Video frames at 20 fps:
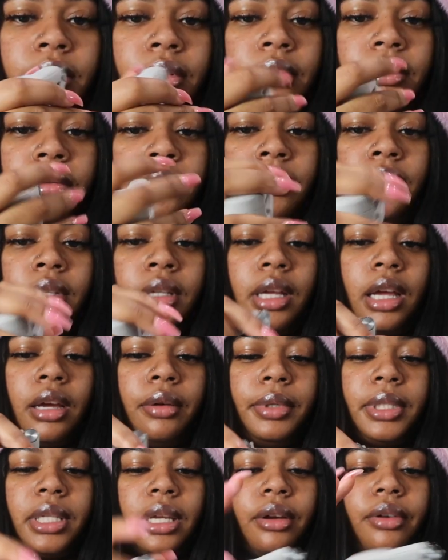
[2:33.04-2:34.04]
Oh, I
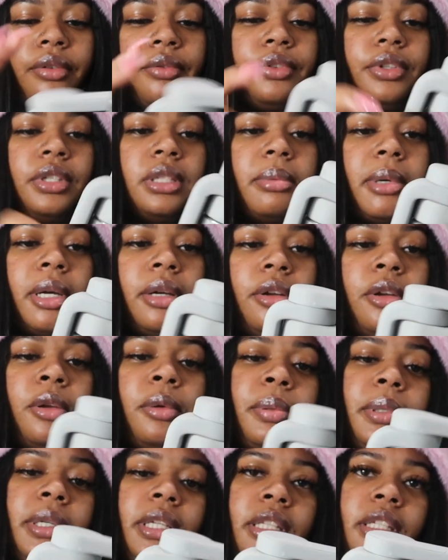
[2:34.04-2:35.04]
always get confused about
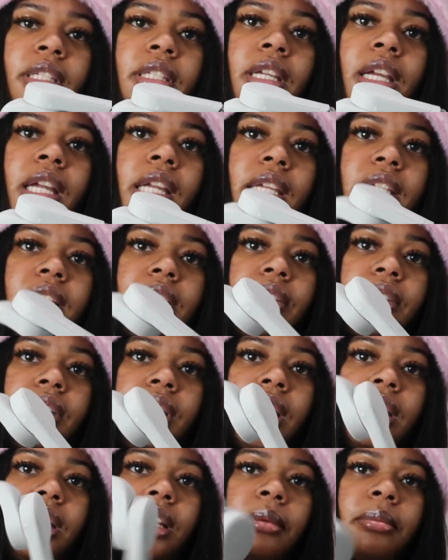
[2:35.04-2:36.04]
opening this thing. I get so
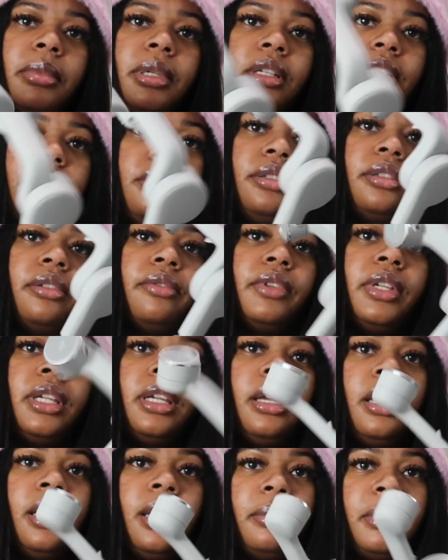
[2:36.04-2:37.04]
scared that I'm gonna do
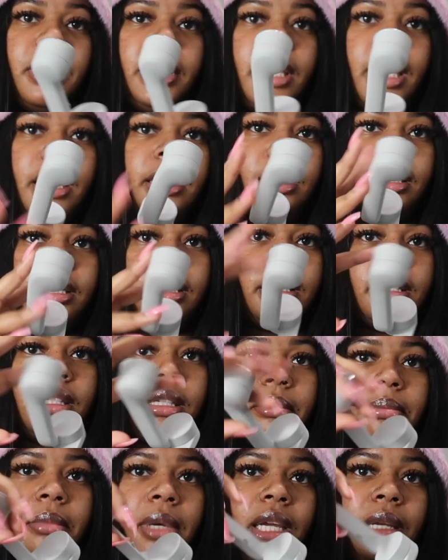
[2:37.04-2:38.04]
something. But yeah, this is
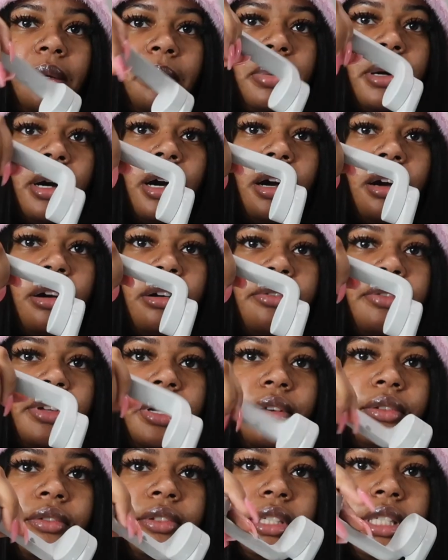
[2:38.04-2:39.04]
the main part of
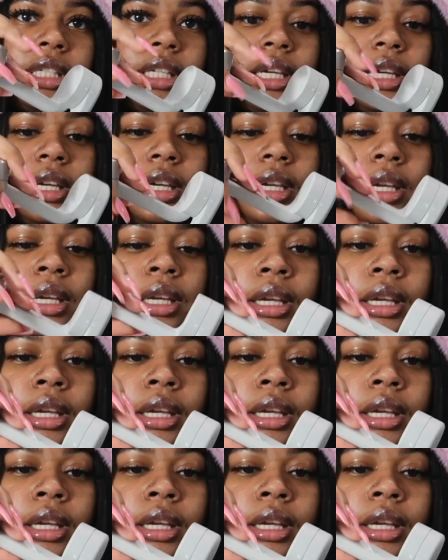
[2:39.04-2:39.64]
it, obviously.